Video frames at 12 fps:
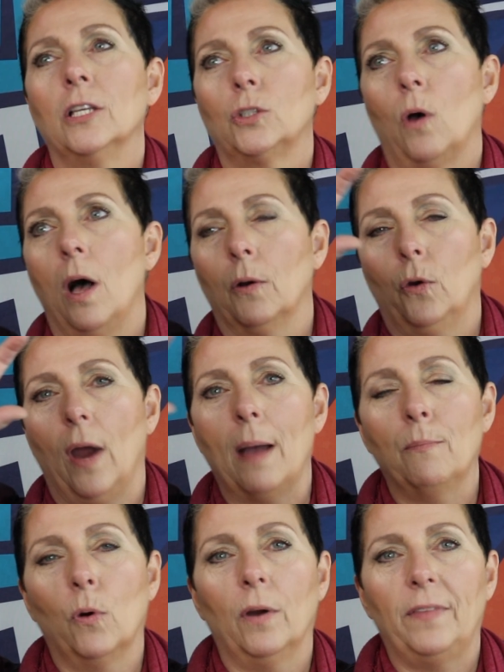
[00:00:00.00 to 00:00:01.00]
So I'll
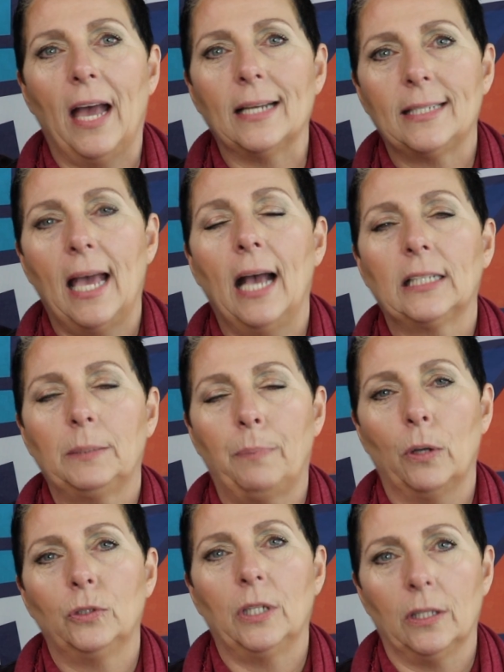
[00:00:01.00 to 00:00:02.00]
grab more of that text,
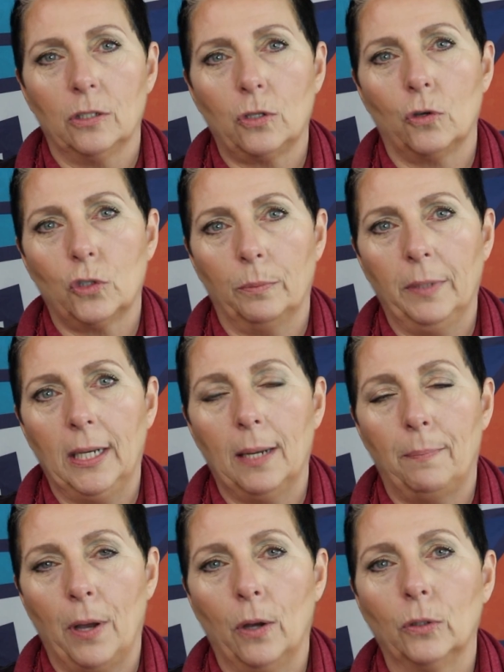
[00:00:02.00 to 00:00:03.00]
post it in the social
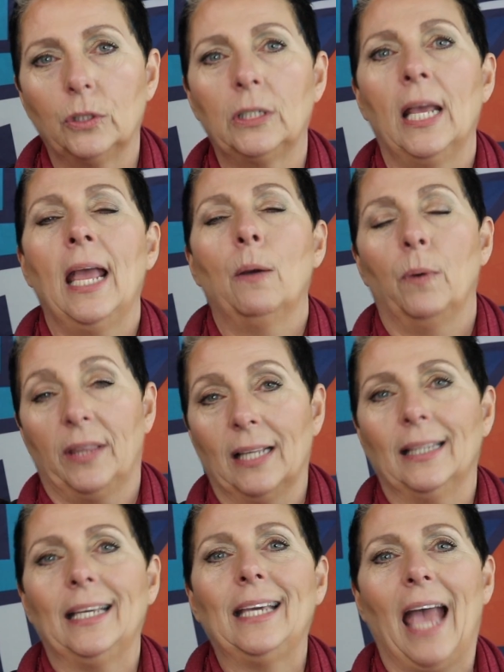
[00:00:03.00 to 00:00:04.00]
media post with a
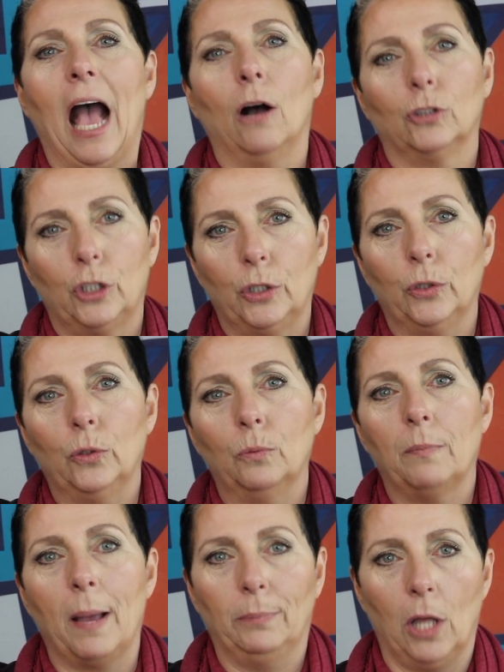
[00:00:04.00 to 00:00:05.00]
link out to
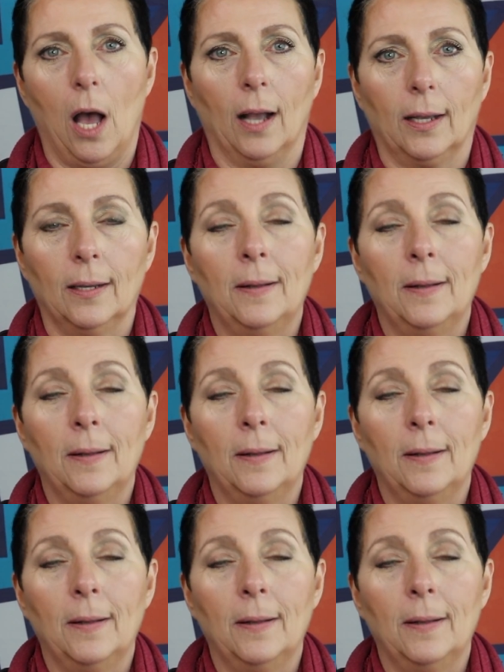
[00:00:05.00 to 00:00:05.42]
my blog.